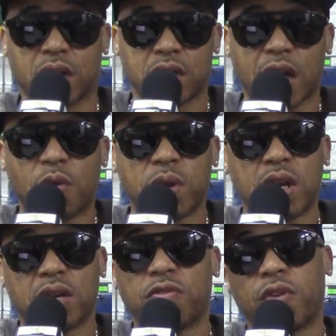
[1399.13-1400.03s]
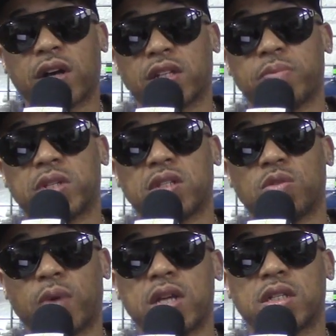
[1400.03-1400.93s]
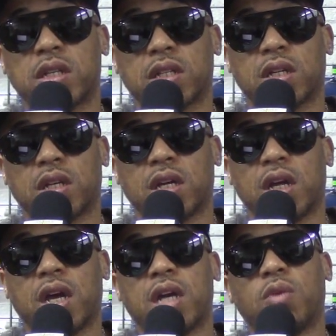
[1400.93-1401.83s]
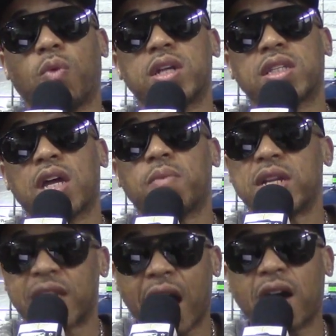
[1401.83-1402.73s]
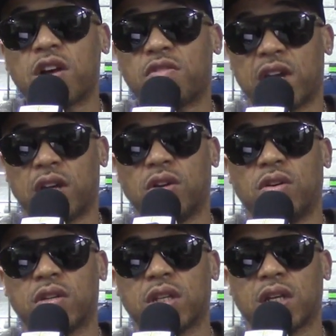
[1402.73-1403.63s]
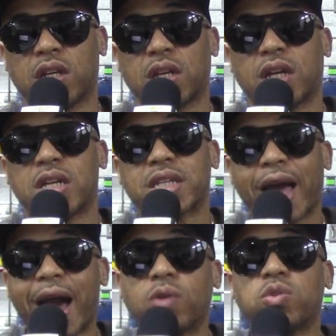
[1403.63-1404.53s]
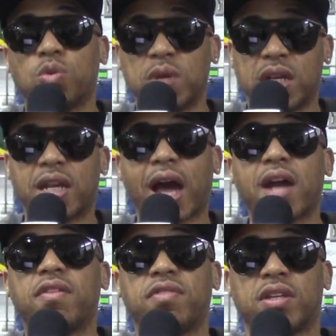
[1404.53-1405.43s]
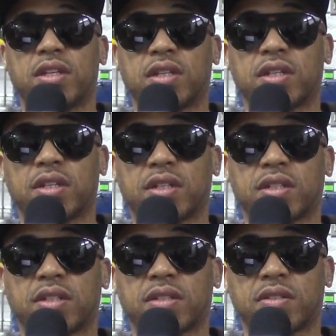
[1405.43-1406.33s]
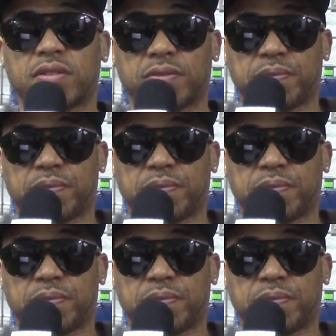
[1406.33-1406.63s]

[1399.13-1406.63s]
is that we in a fucked up situation. Mm. And the one thing we not agreeing on is how do we get out of it.